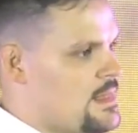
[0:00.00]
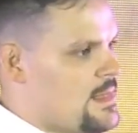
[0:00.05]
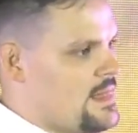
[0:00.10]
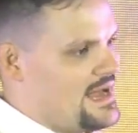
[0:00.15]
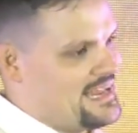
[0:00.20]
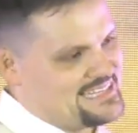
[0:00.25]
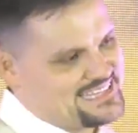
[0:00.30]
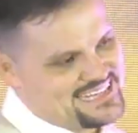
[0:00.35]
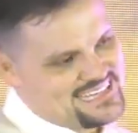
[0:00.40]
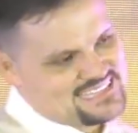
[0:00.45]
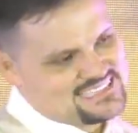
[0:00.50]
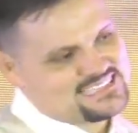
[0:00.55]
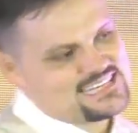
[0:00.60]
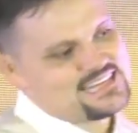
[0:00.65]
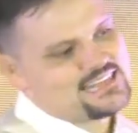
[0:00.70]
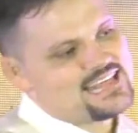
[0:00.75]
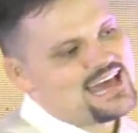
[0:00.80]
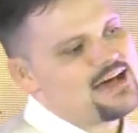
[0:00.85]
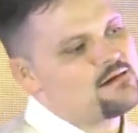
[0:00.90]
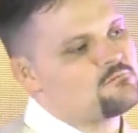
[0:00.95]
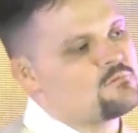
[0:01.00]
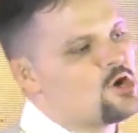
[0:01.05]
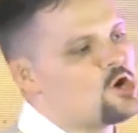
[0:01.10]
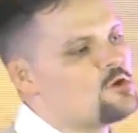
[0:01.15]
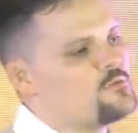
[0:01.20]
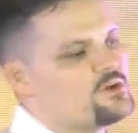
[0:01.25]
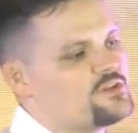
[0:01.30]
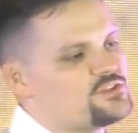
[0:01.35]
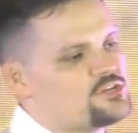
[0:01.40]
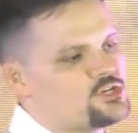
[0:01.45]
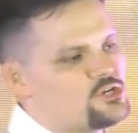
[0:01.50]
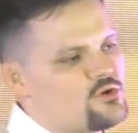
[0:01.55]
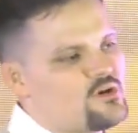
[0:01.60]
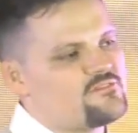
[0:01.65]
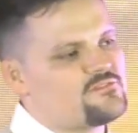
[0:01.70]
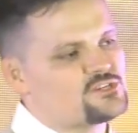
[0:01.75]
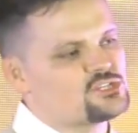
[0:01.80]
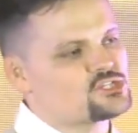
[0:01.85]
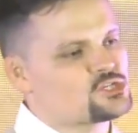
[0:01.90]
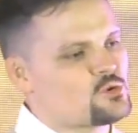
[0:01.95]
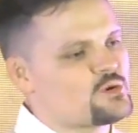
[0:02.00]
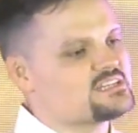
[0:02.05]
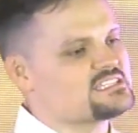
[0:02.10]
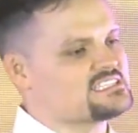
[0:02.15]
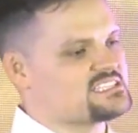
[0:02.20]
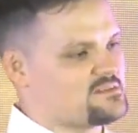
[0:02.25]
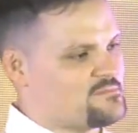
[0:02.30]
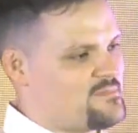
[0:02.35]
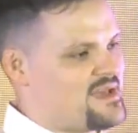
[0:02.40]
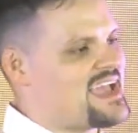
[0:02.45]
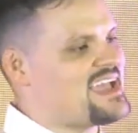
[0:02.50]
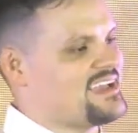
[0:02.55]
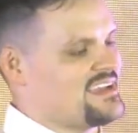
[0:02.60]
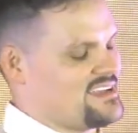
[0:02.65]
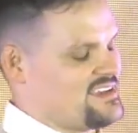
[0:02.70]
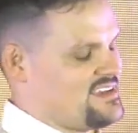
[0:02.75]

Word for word: And yet it's in that moment that you have a choice to make.